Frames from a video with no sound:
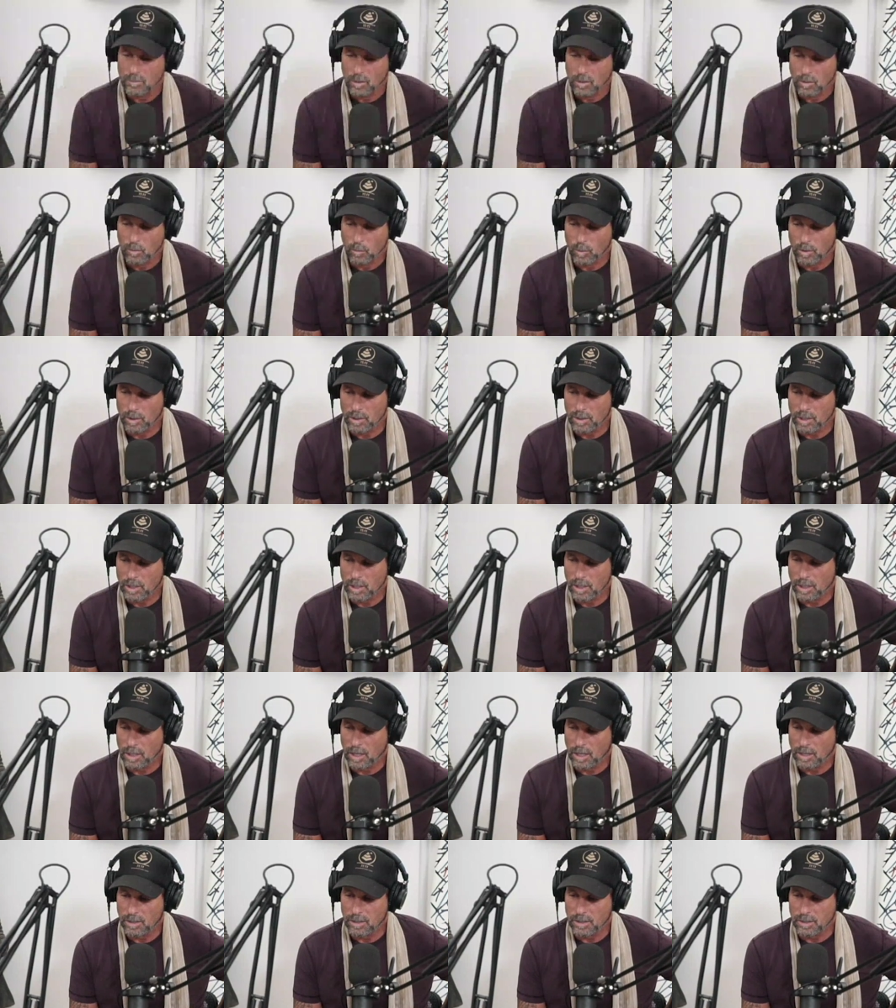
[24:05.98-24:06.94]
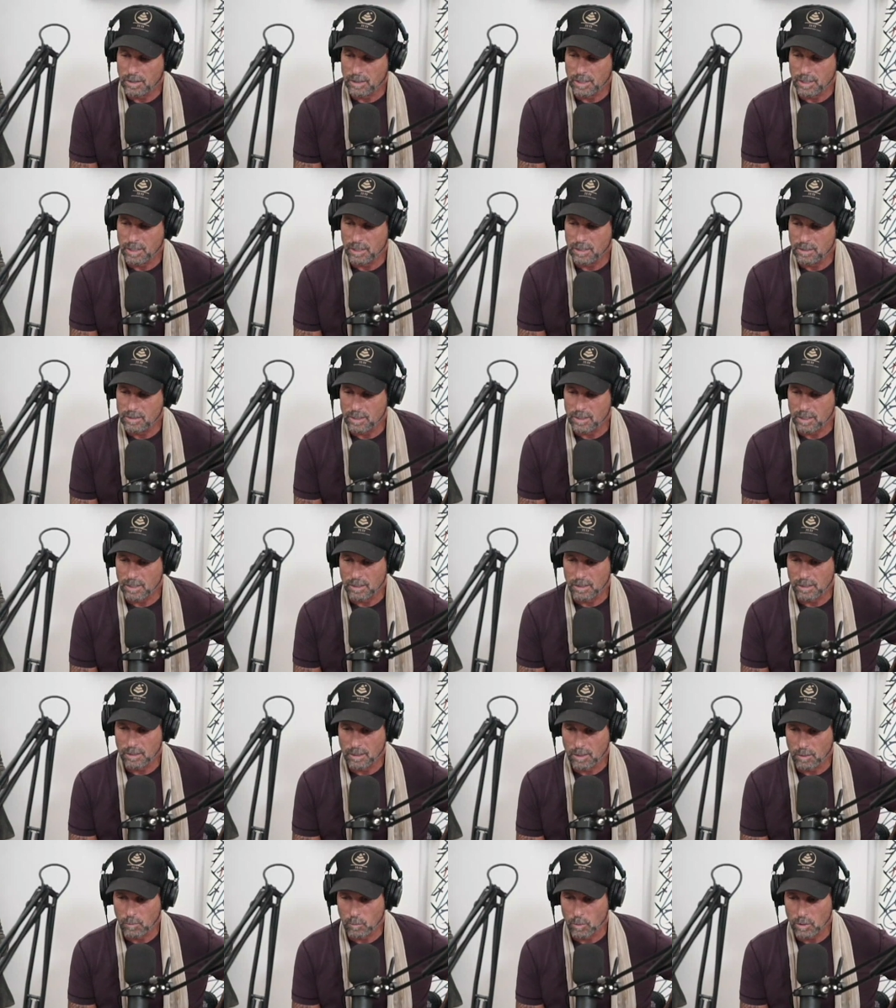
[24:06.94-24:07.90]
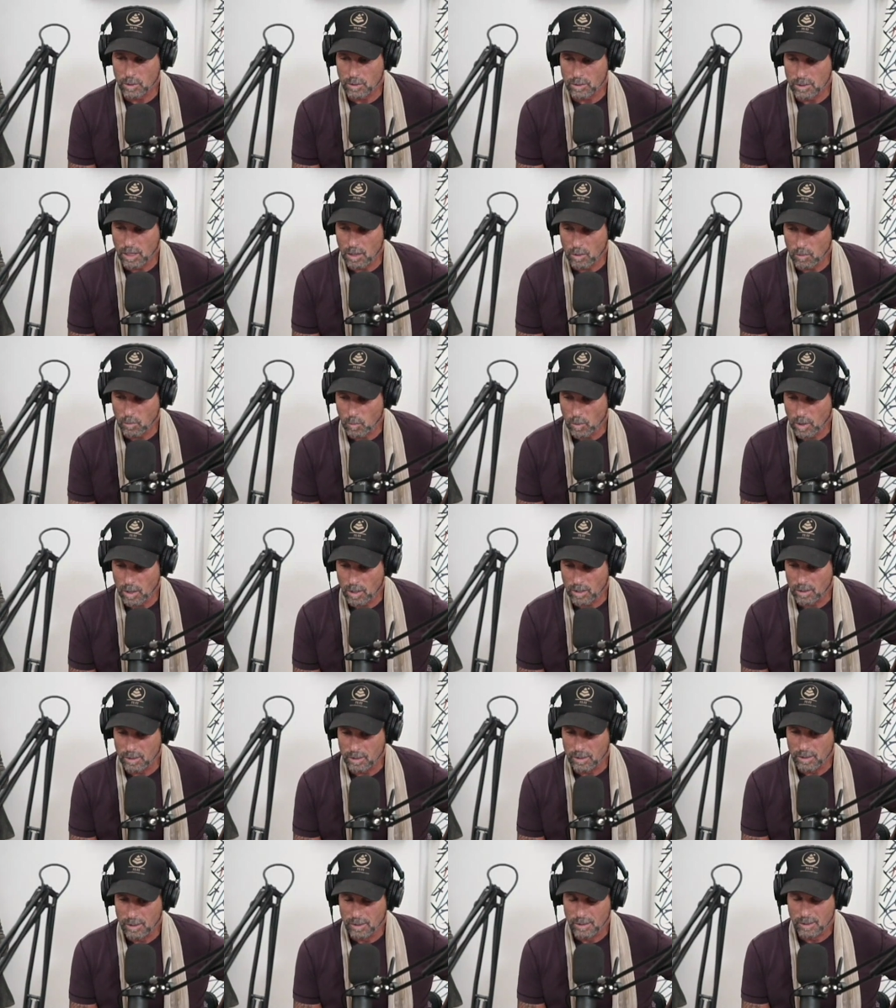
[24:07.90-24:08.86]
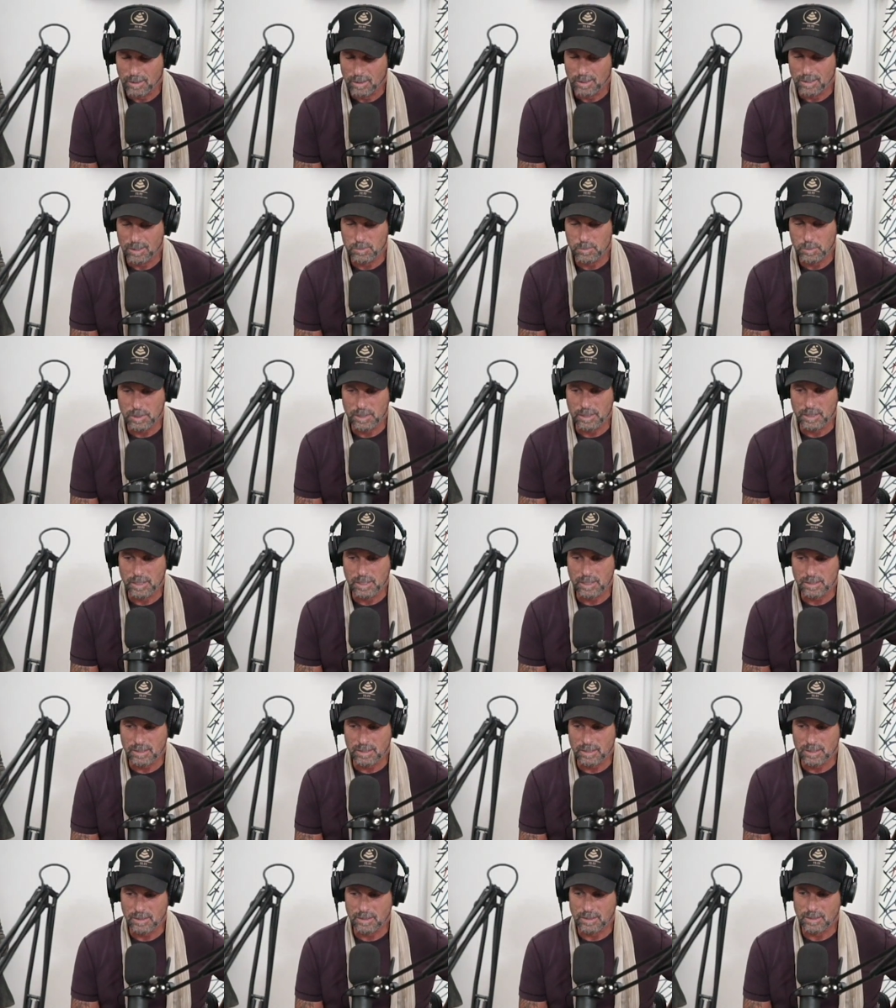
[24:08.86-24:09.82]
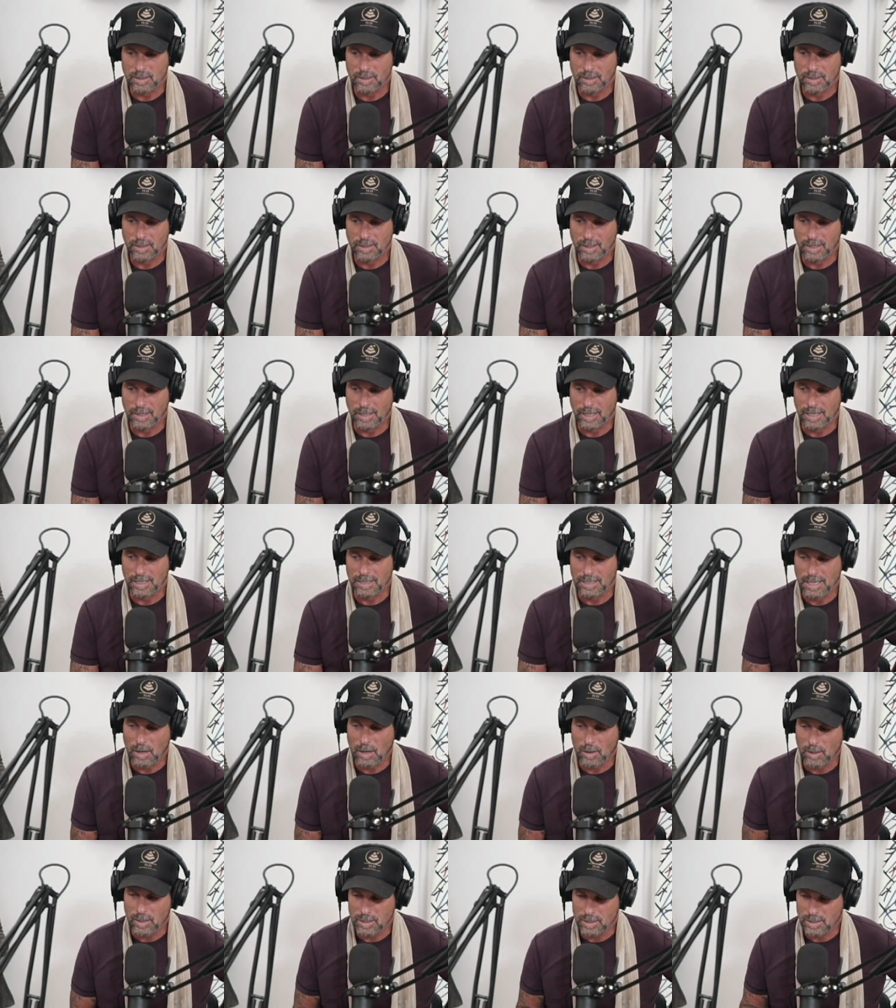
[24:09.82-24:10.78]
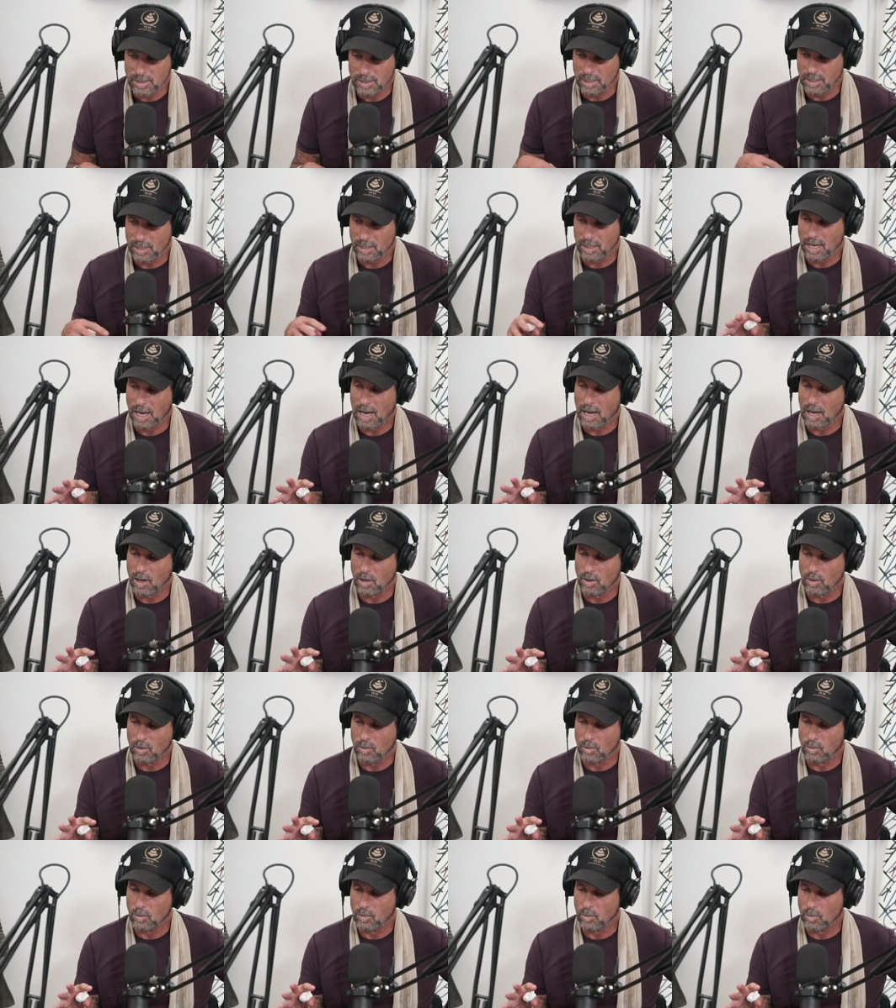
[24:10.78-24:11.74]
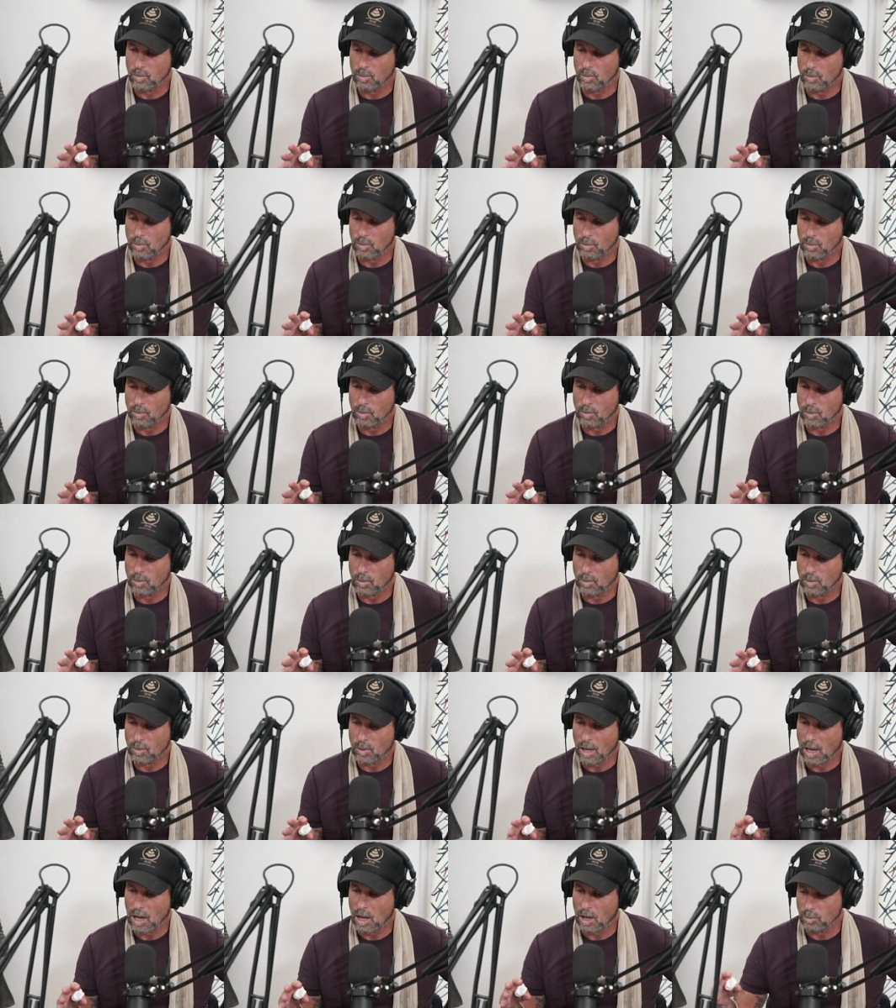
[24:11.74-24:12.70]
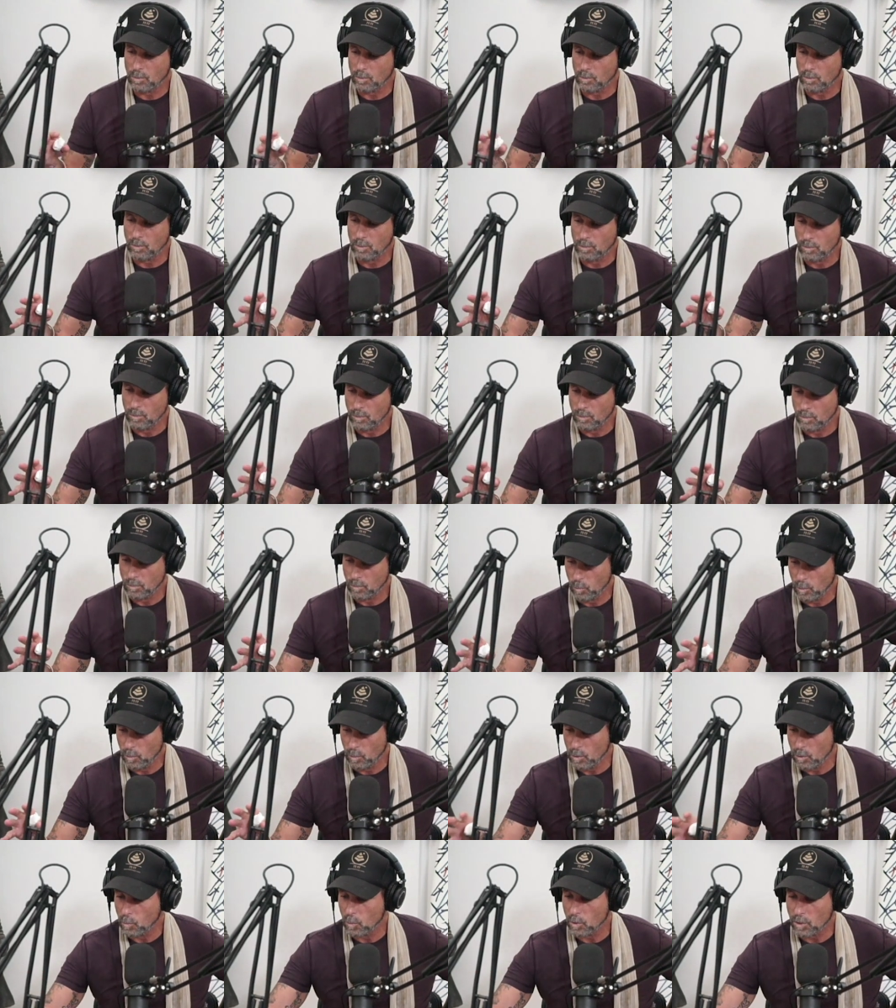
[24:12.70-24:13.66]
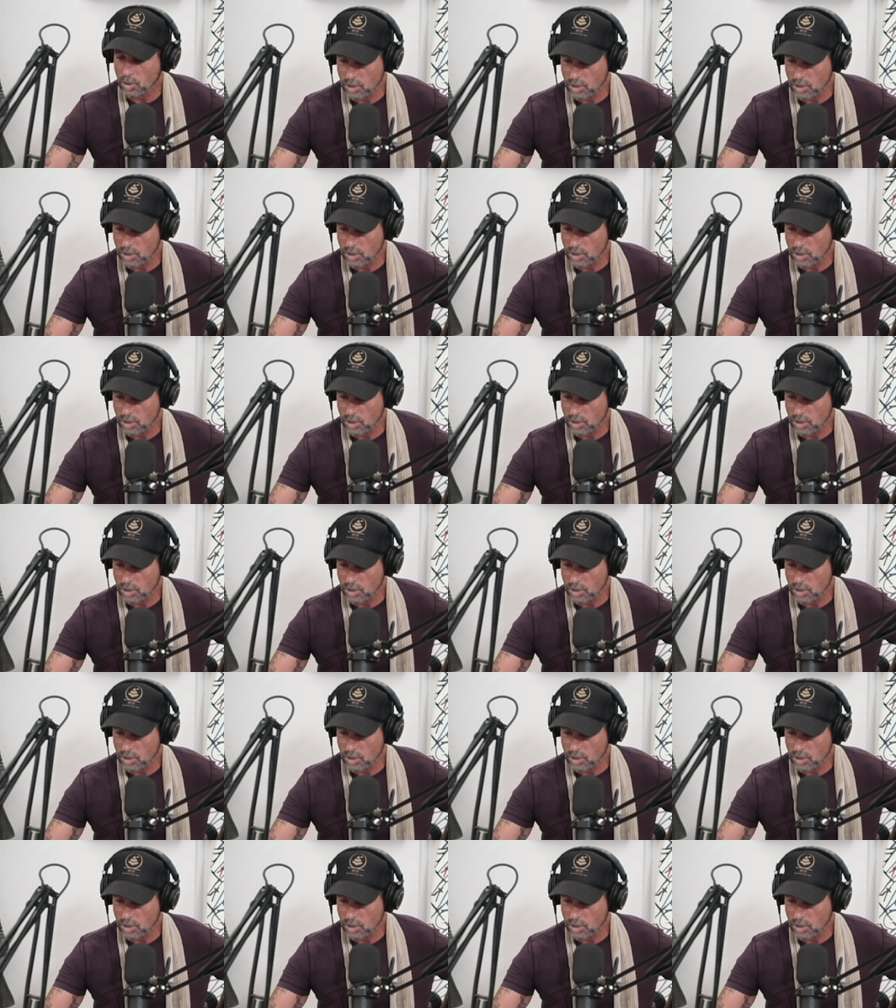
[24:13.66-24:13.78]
one of the other things that that worked out well is with this is is how I see how how we work